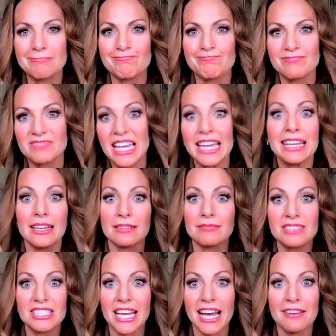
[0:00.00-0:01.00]

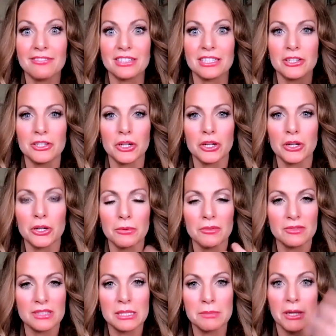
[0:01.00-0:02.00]
taken to heaven and her
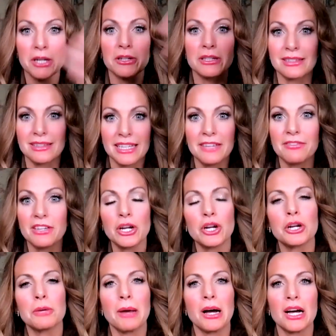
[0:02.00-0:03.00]
spirit leaving
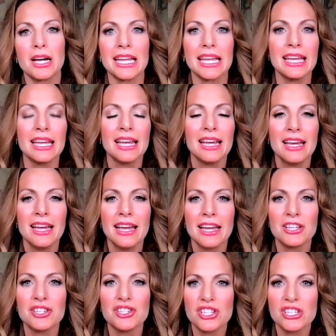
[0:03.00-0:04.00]
her body,
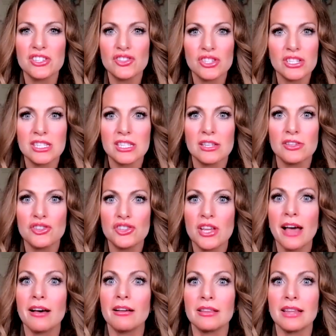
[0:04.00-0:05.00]
and she's just a
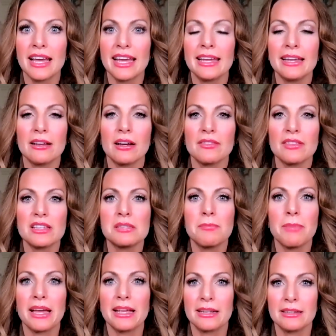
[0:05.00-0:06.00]
shell laying on this
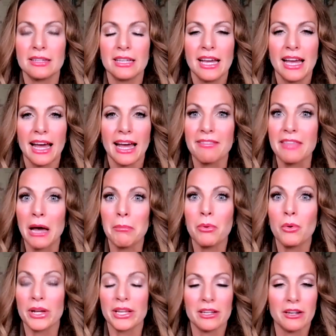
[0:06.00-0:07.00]
bed at that
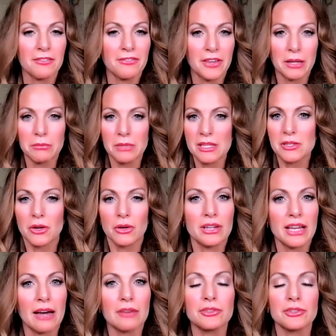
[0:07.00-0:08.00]
point, and our family's all
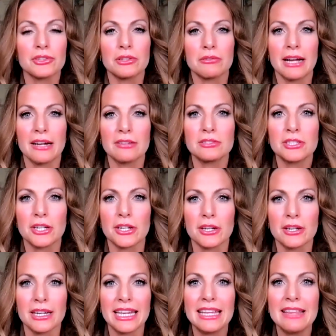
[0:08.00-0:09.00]
gathered around
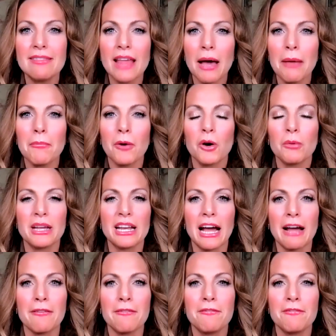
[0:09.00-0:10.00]
her, in that moment,
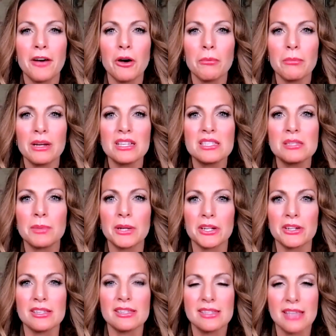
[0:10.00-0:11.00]
I felt my
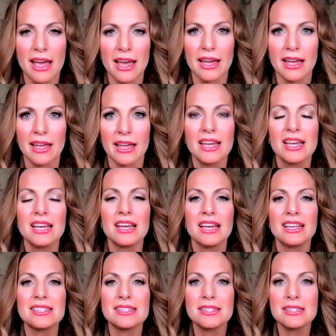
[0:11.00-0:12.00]
spirit say,
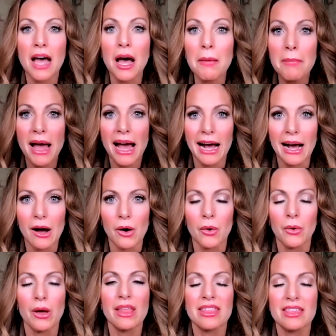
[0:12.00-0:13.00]

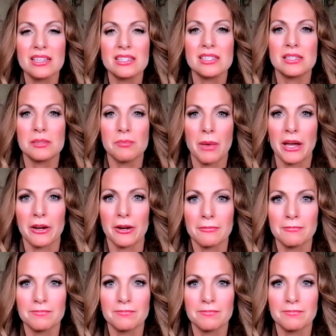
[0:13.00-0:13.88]
somehow this is better.